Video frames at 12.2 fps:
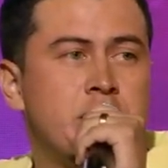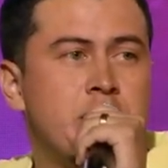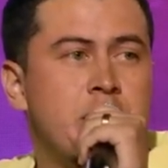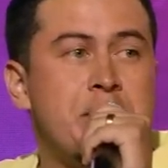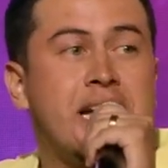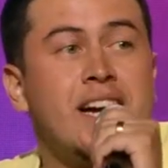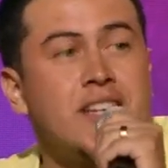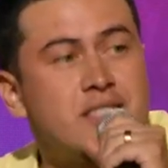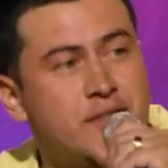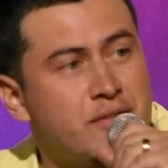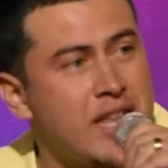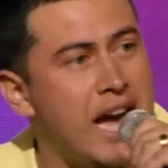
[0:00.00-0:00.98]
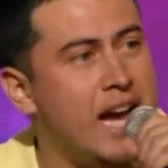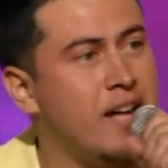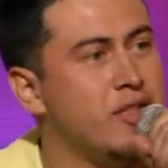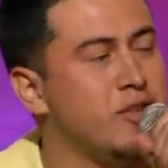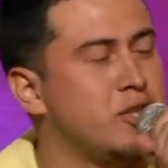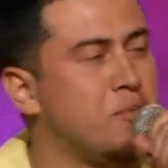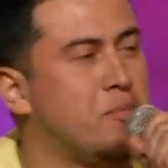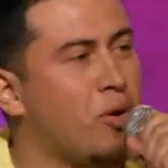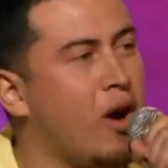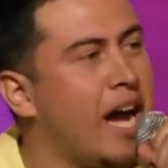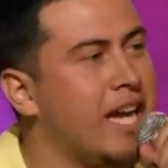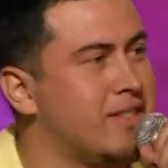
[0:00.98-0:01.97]
And because of that, there's a
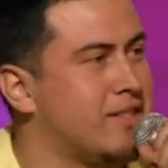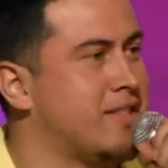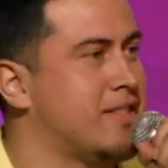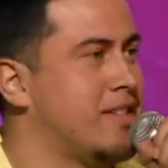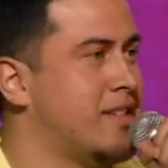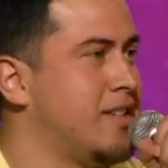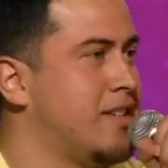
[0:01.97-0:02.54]
price.